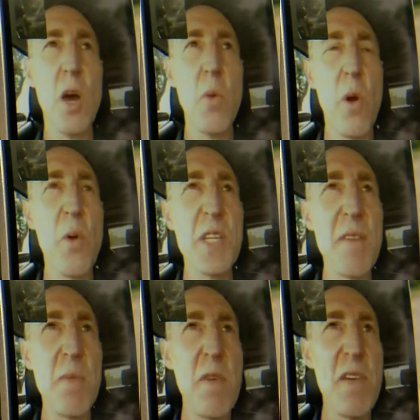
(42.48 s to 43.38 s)
Bike law
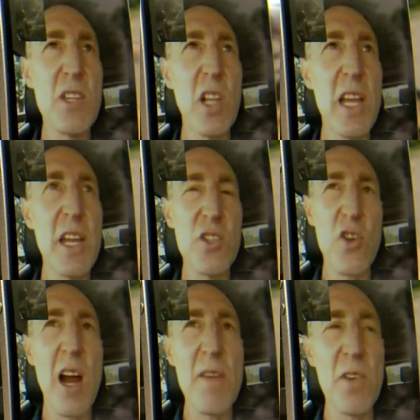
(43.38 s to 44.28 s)
attorney Brian Weiss
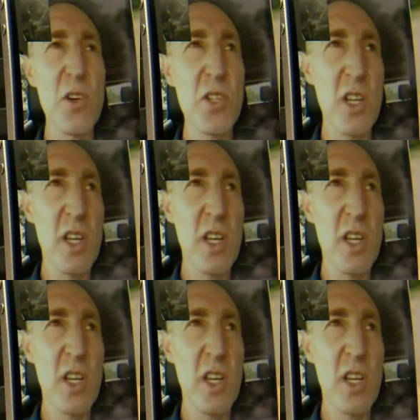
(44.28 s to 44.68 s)
explains that